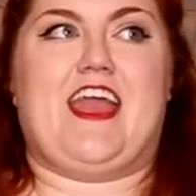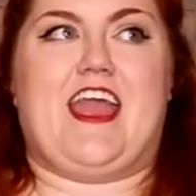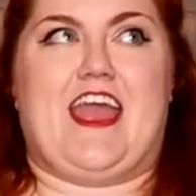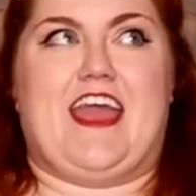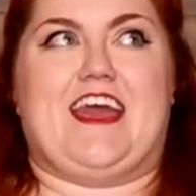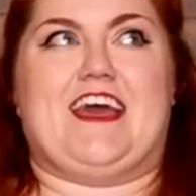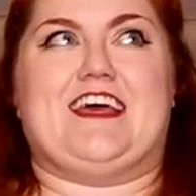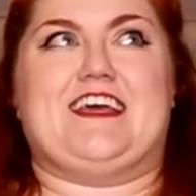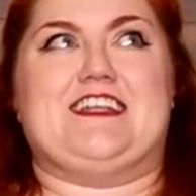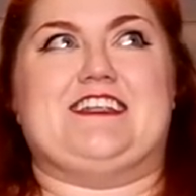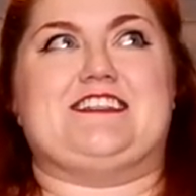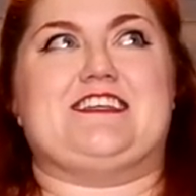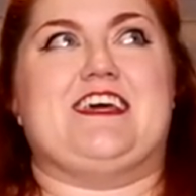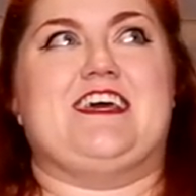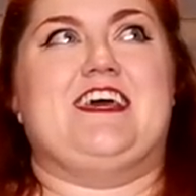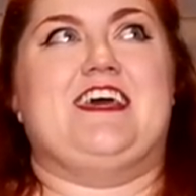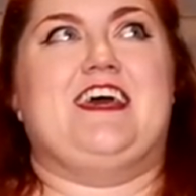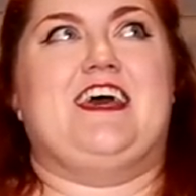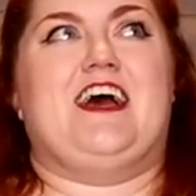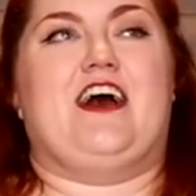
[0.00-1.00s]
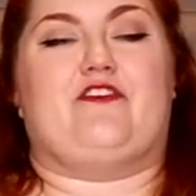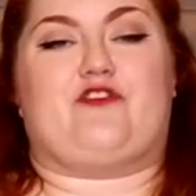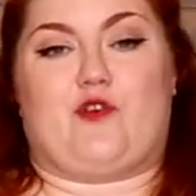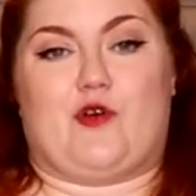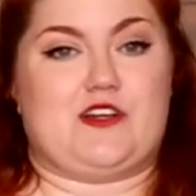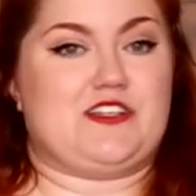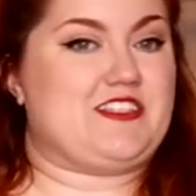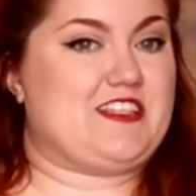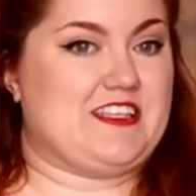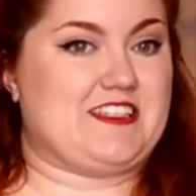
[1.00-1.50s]
And of
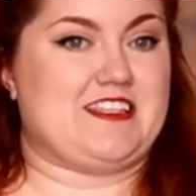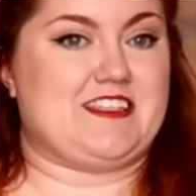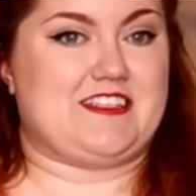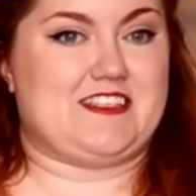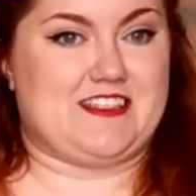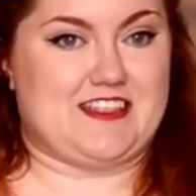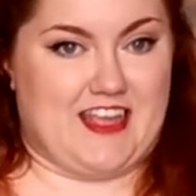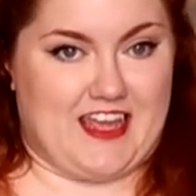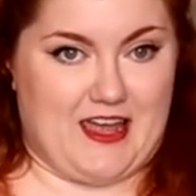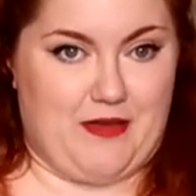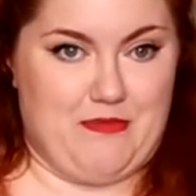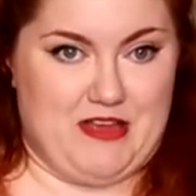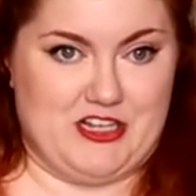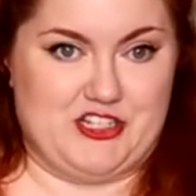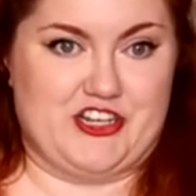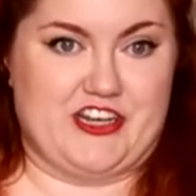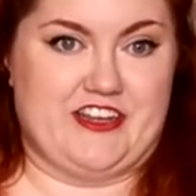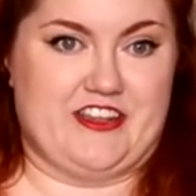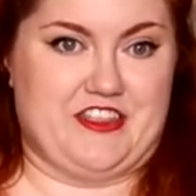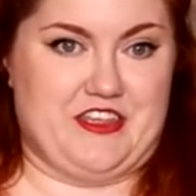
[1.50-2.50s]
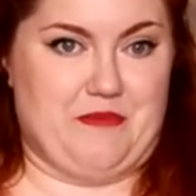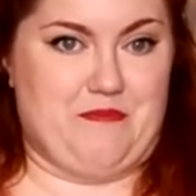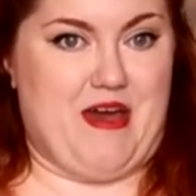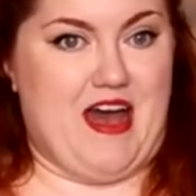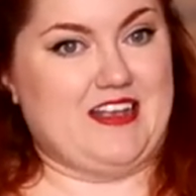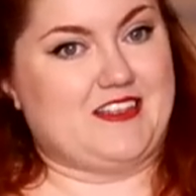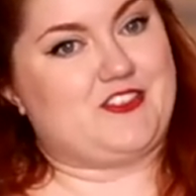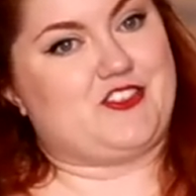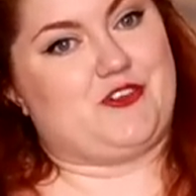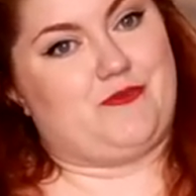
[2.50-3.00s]
course, this is, like I mentioned, the
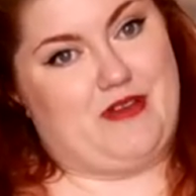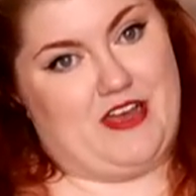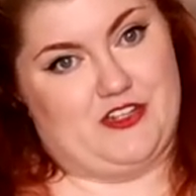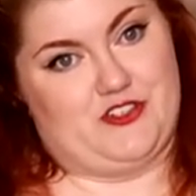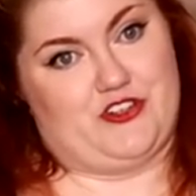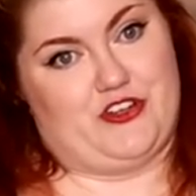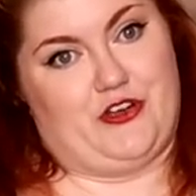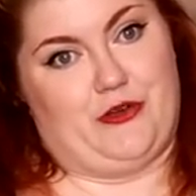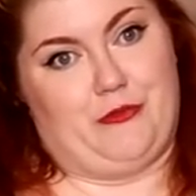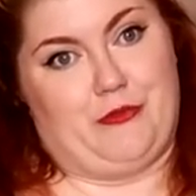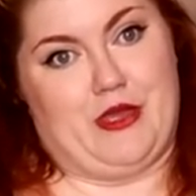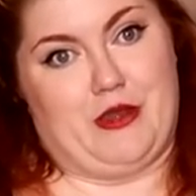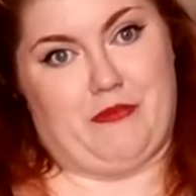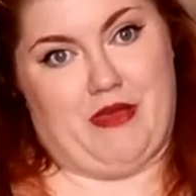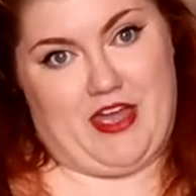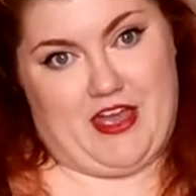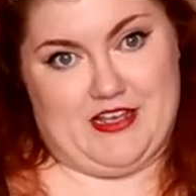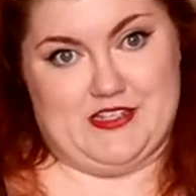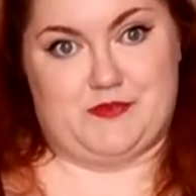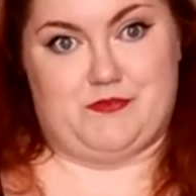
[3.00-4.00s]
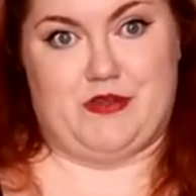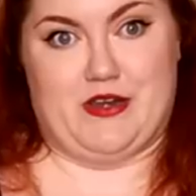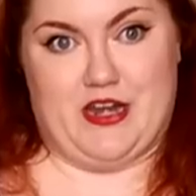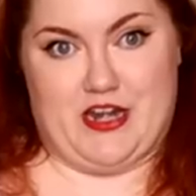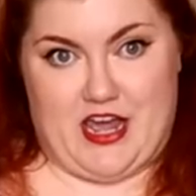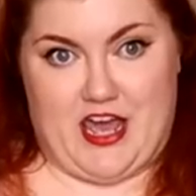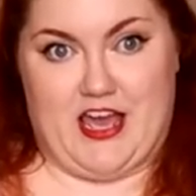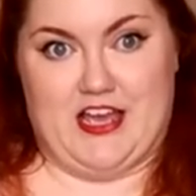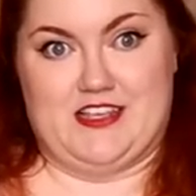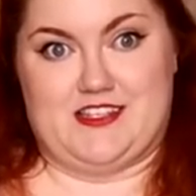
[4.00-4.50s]
master bedroom in my husband
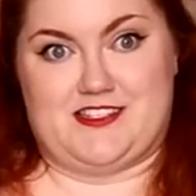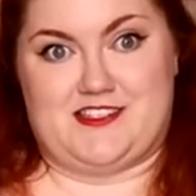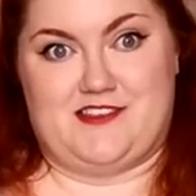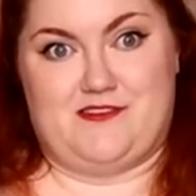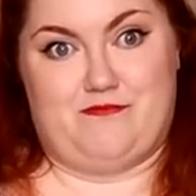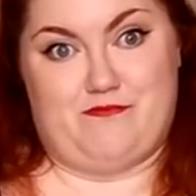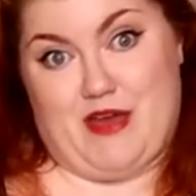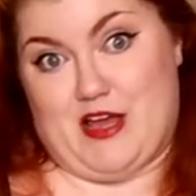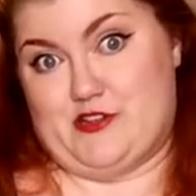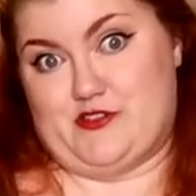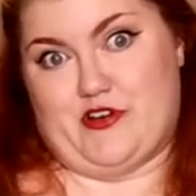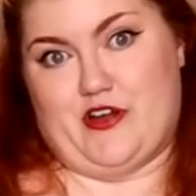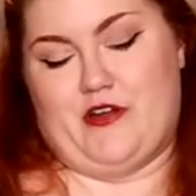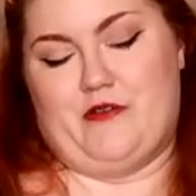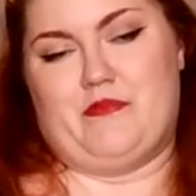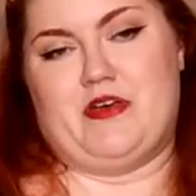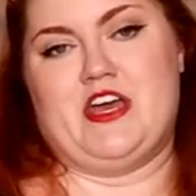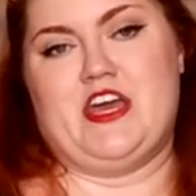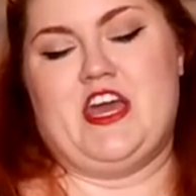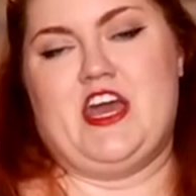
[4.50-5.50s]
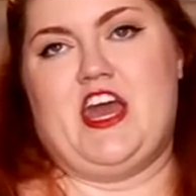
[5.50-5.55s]
and I's bedroom,